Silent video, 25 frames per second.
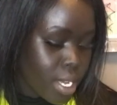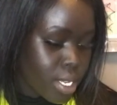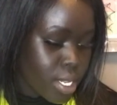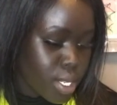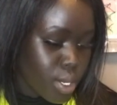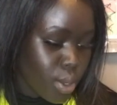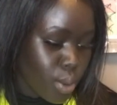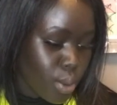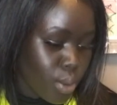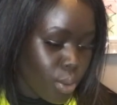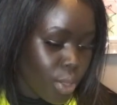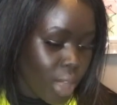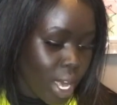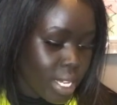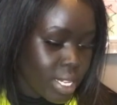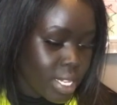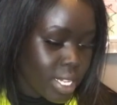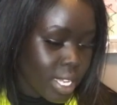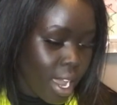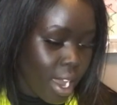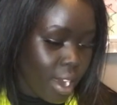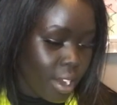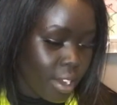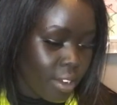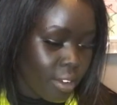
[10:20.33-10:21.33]
So that's
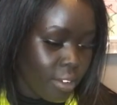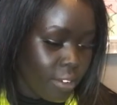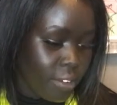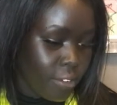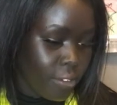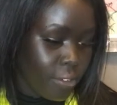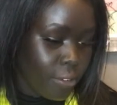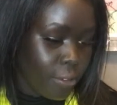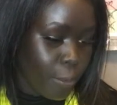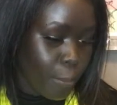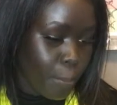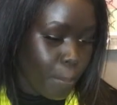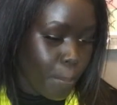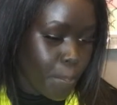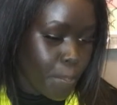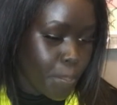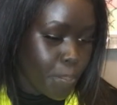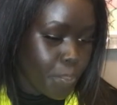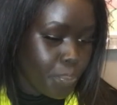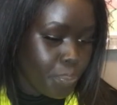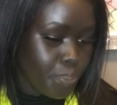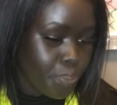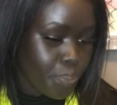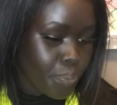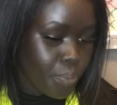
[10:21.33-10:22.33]
kind of
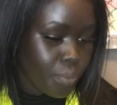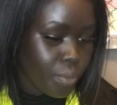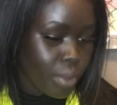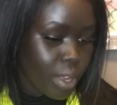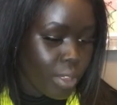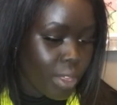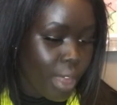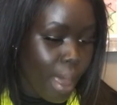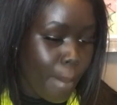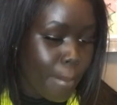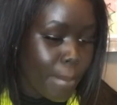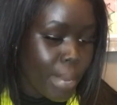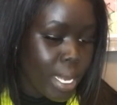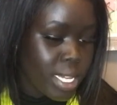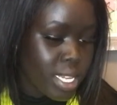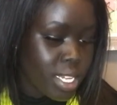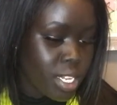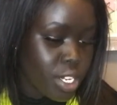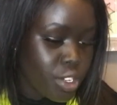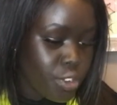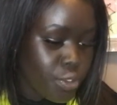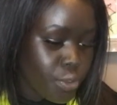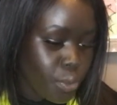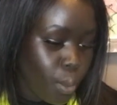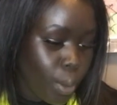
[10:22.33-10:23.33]
that
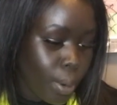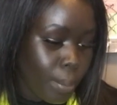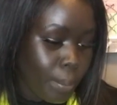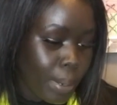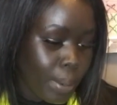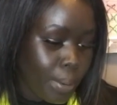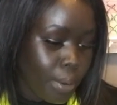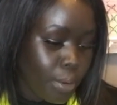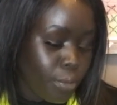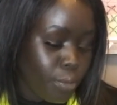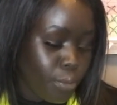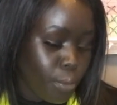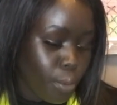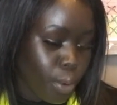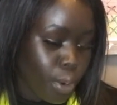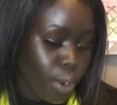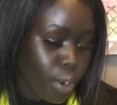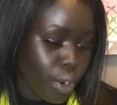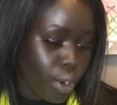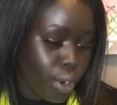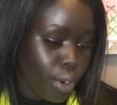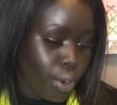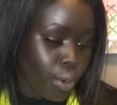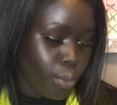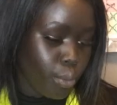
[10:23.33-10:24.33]
message for me, for
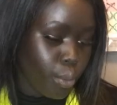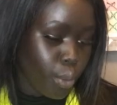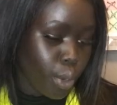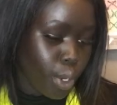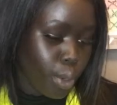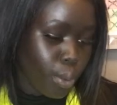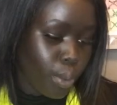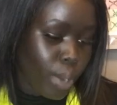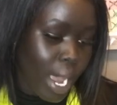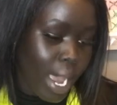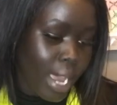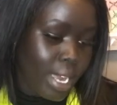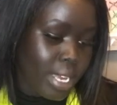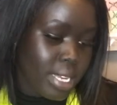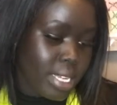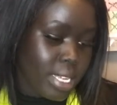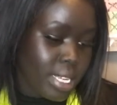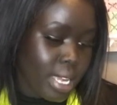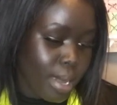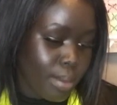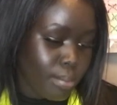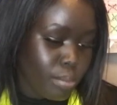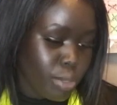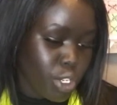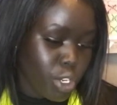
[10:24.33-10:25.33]
you guys.
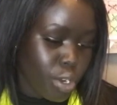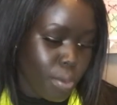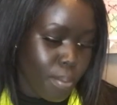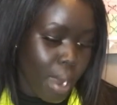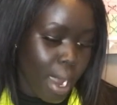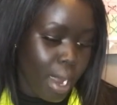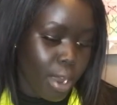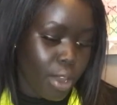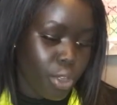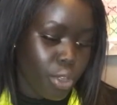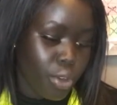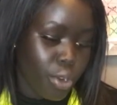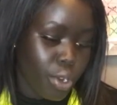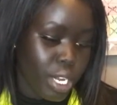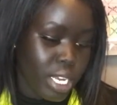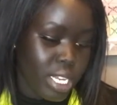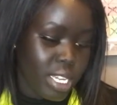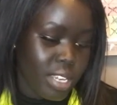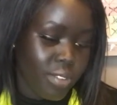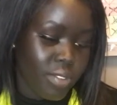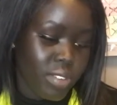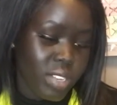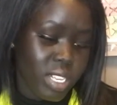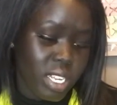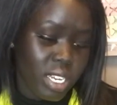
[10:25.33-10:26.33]
Jeremiah
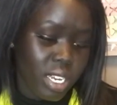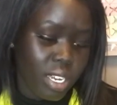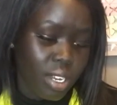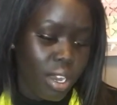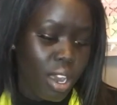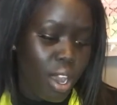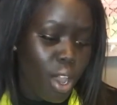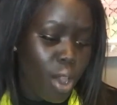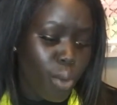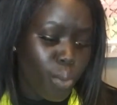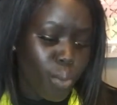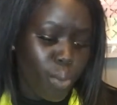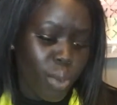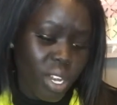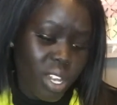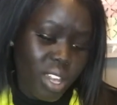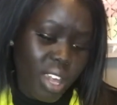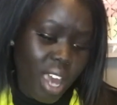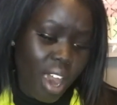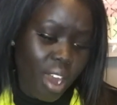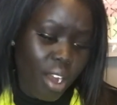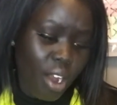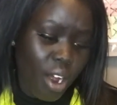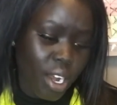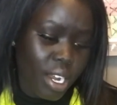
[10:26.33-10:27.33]
30:17. Read
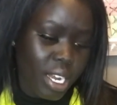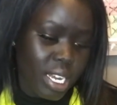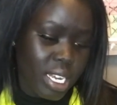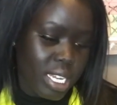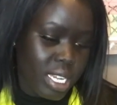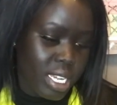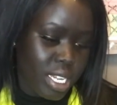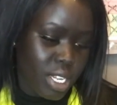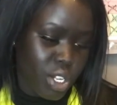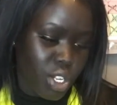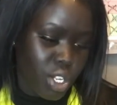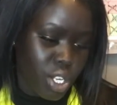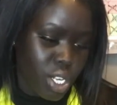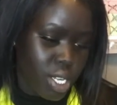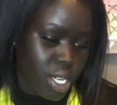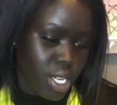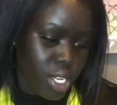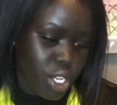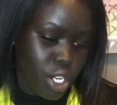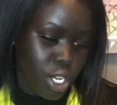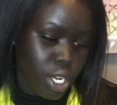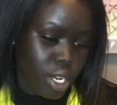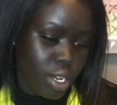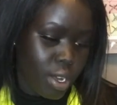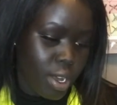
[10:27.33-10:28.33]
that. Honestly, it's just
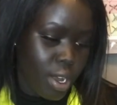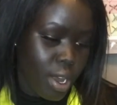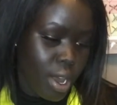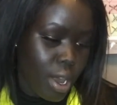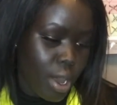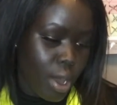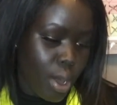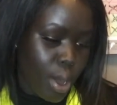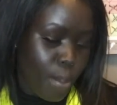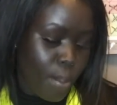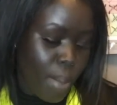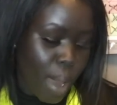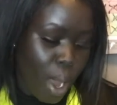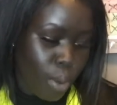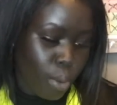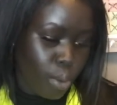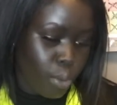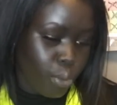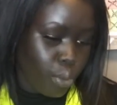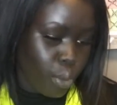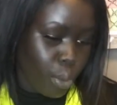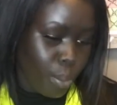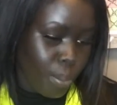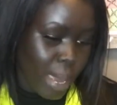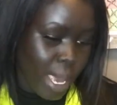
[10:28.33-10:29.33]
such a
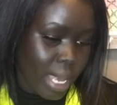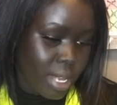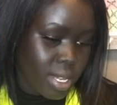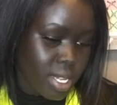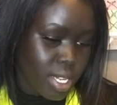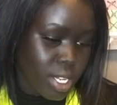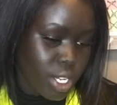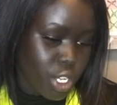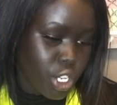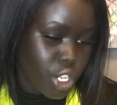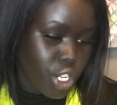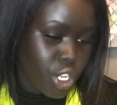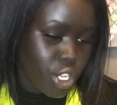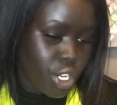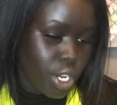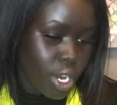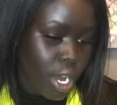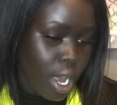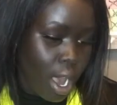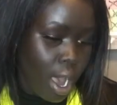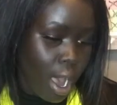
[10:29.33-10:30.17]
powerful message.